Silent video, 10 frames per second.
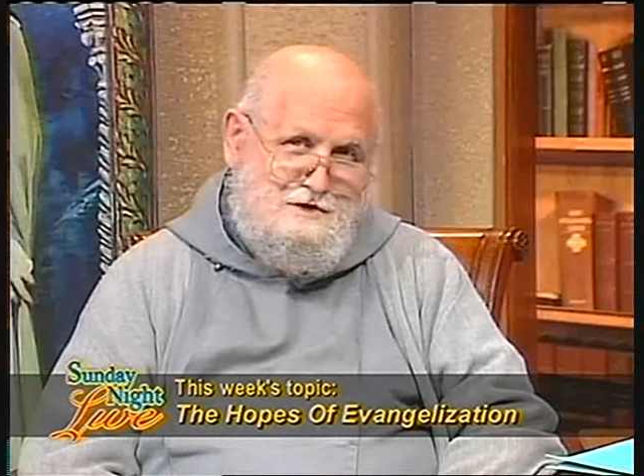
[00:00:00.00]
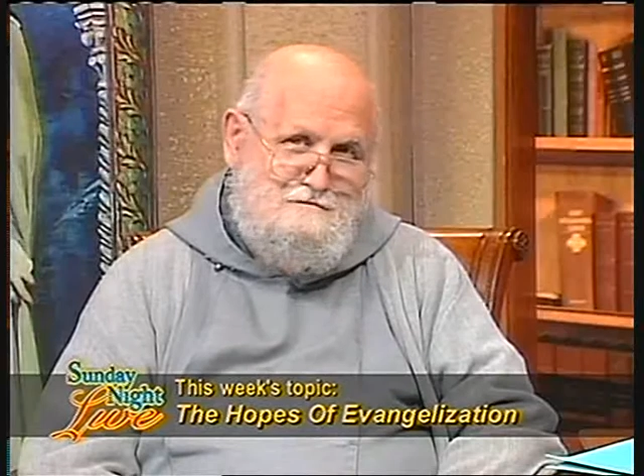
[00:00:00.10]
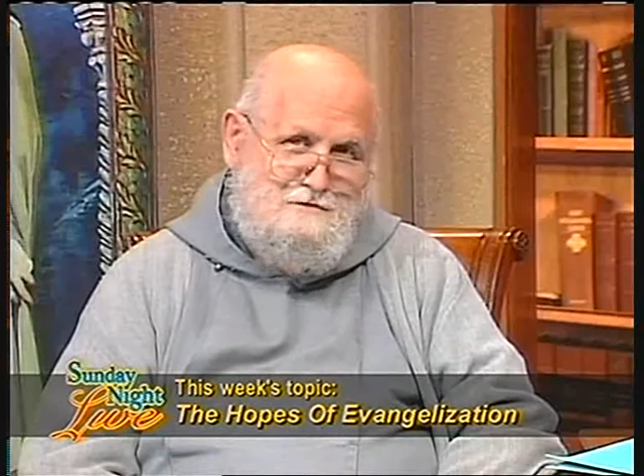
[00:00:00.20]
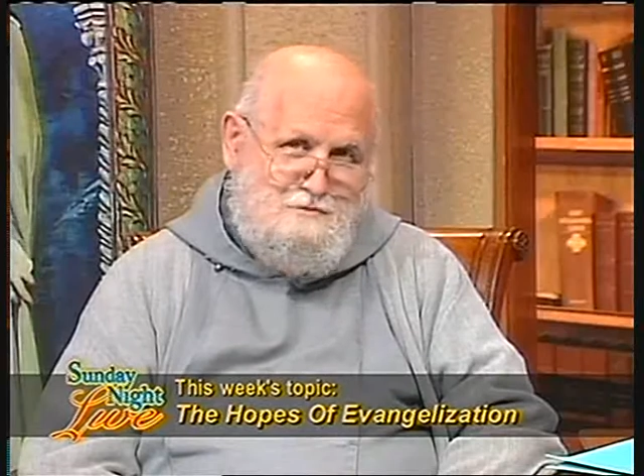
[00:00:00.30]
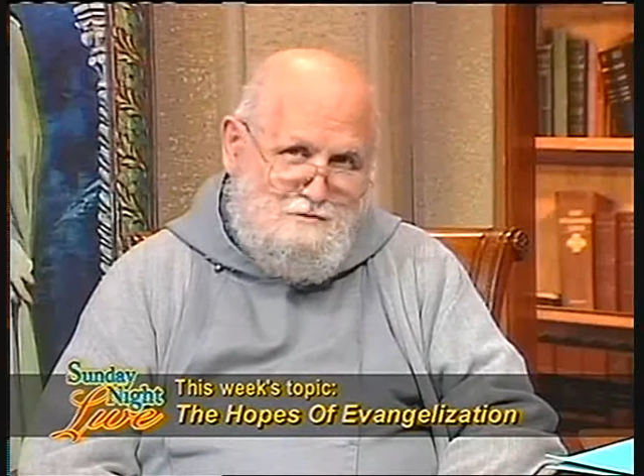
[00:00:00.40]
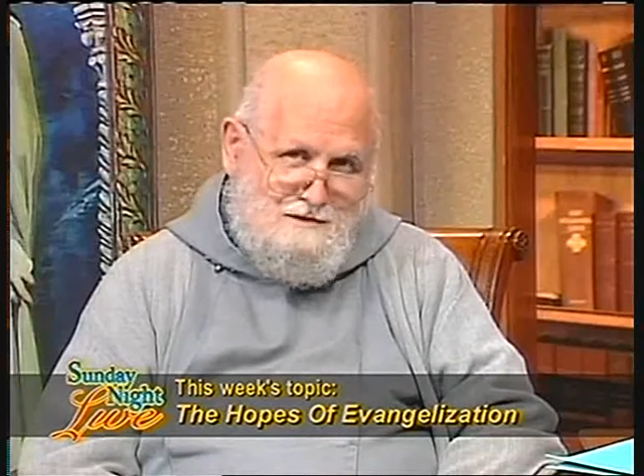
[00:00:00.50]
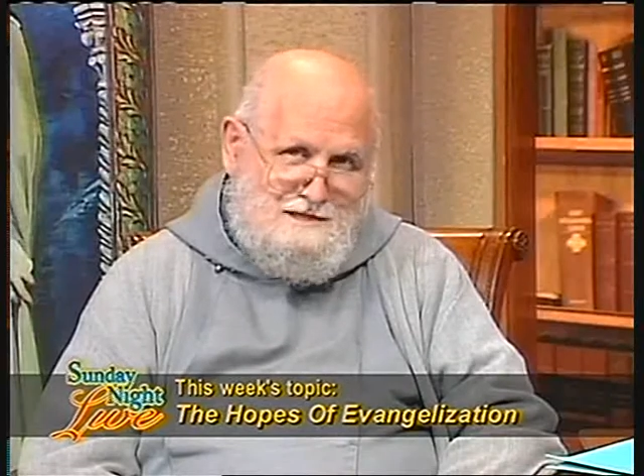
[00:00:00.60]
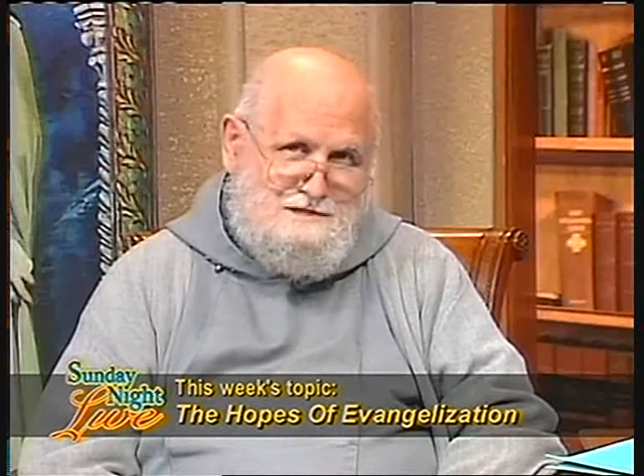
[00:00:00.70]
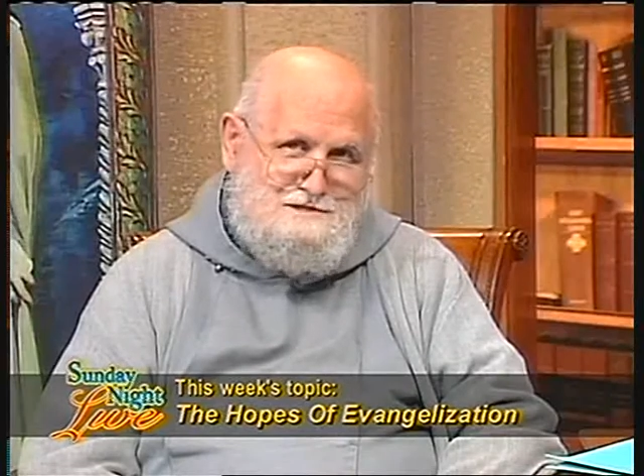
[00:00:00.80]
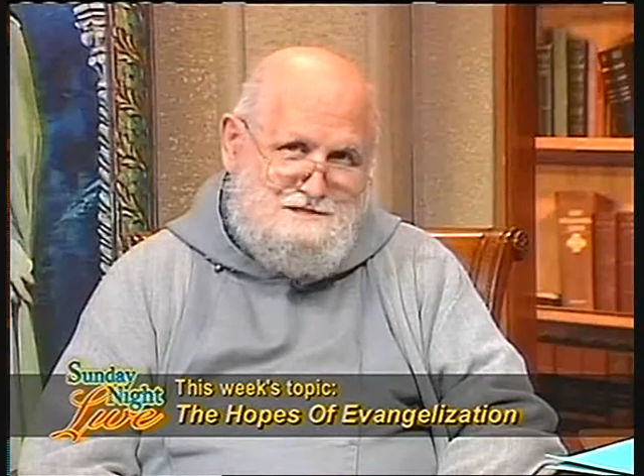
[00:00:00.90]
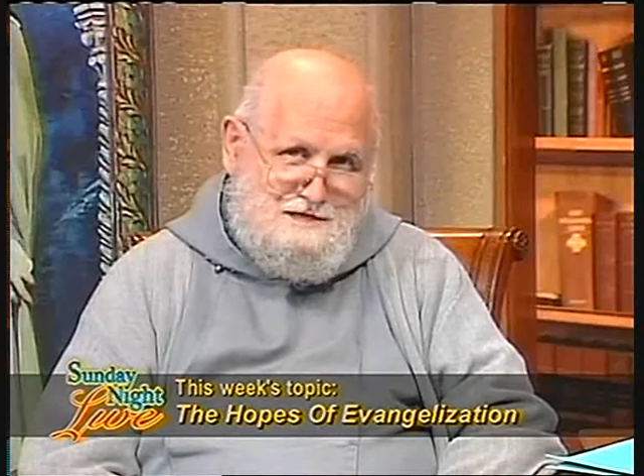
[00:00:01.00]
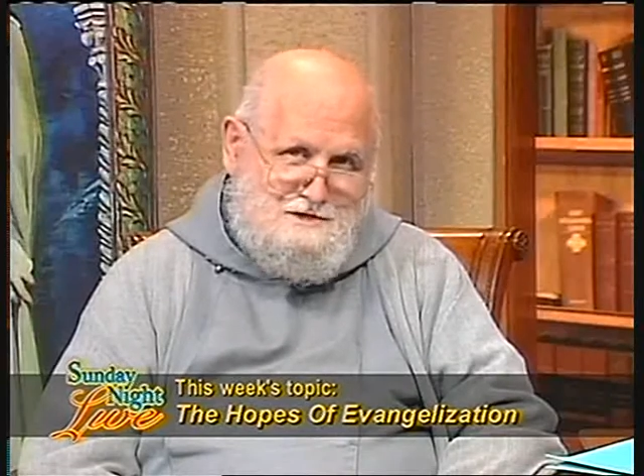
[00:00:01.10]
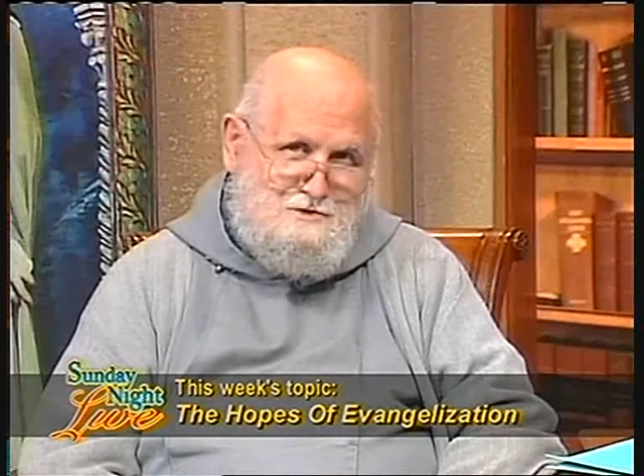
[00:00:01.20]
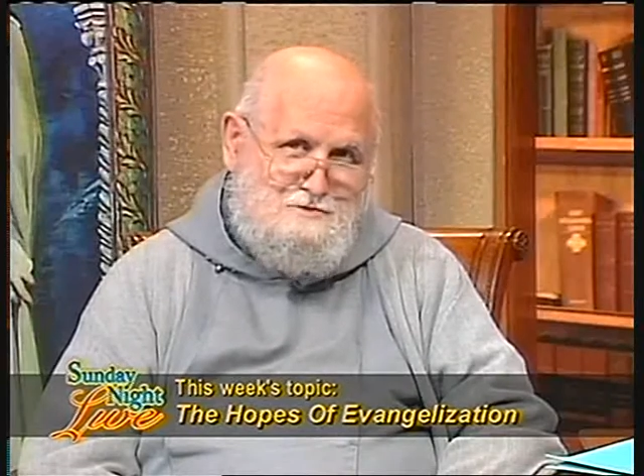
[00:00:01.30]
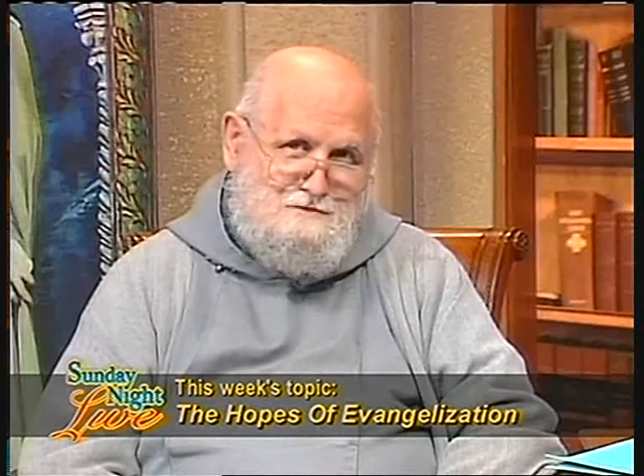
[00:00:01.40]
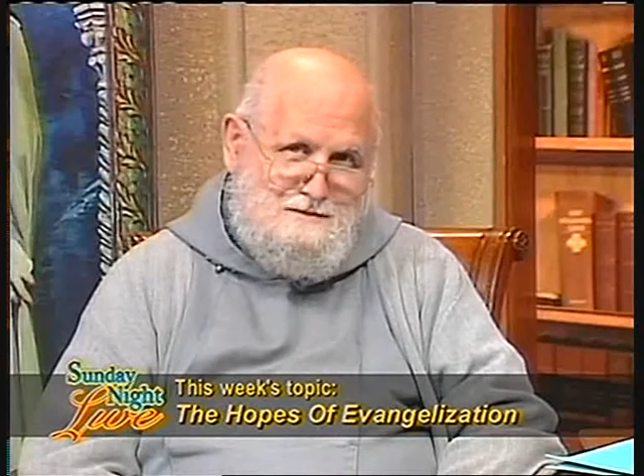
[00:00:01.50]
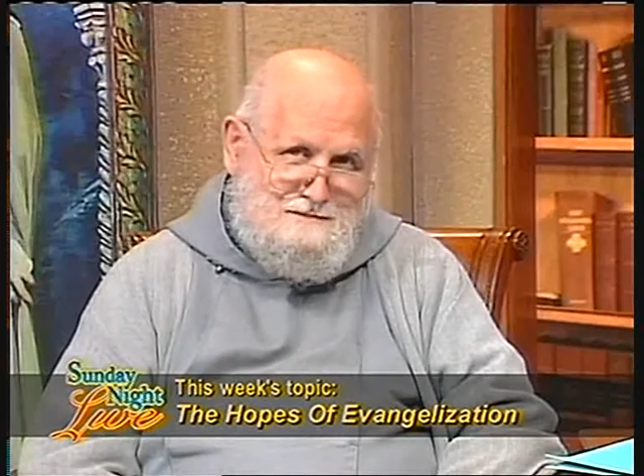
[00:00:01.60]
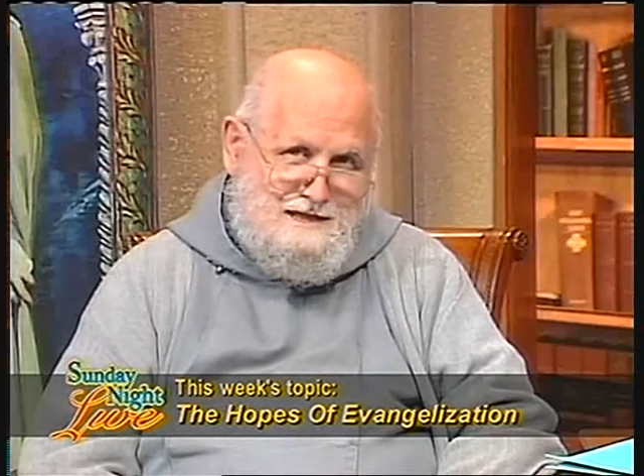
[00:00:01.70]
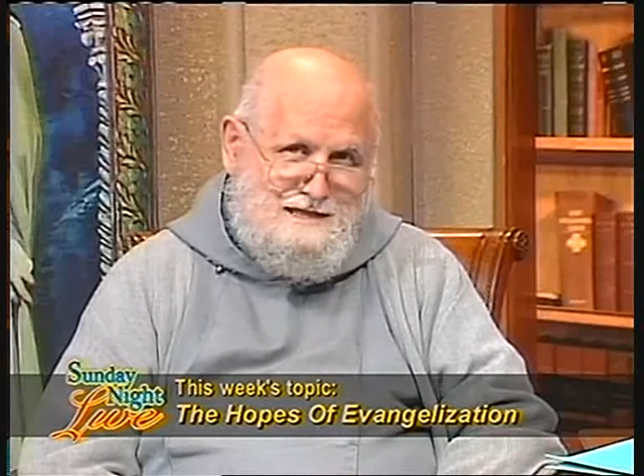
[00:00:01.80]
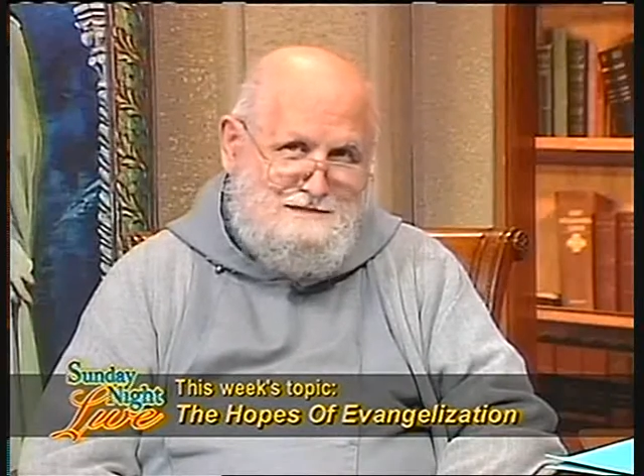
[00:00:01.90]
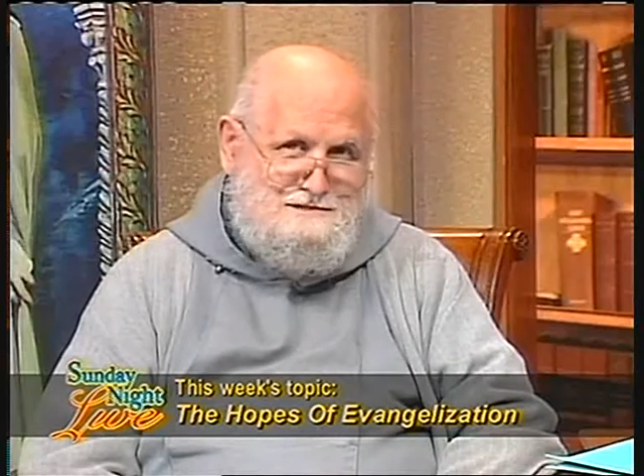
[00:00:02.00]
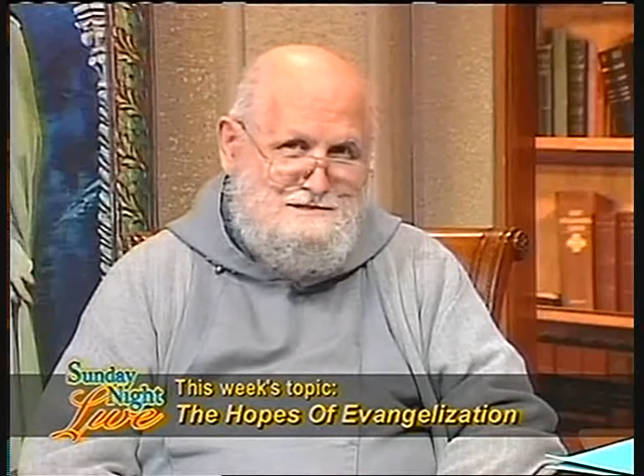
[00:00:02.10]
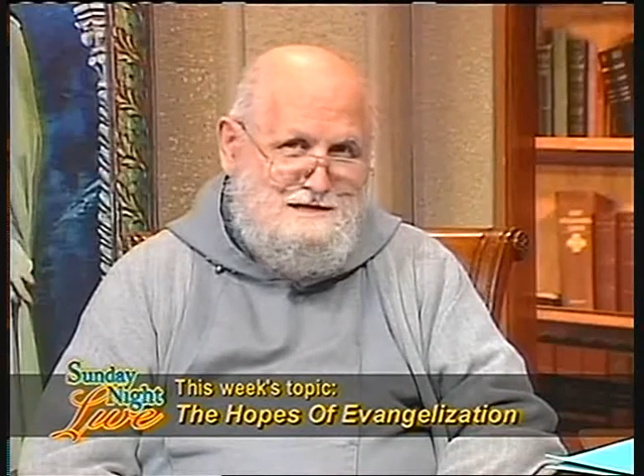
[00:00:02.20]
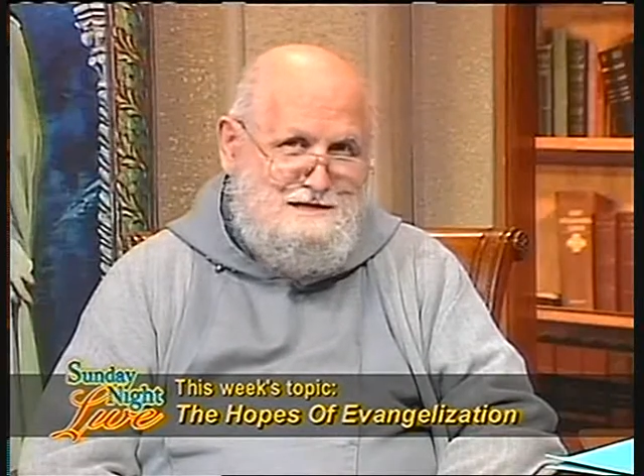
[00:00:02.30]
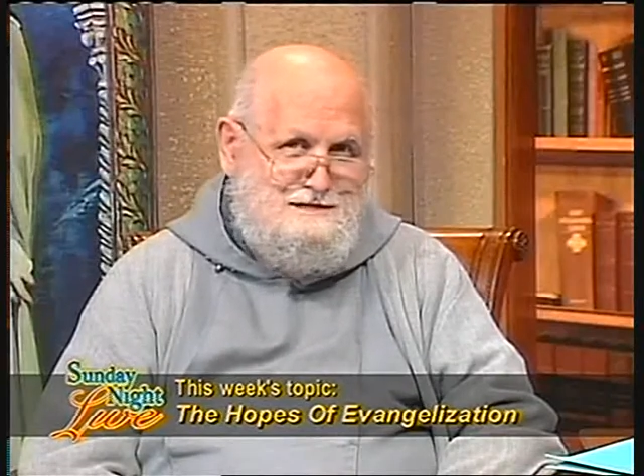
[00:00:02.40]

over one sinner who repents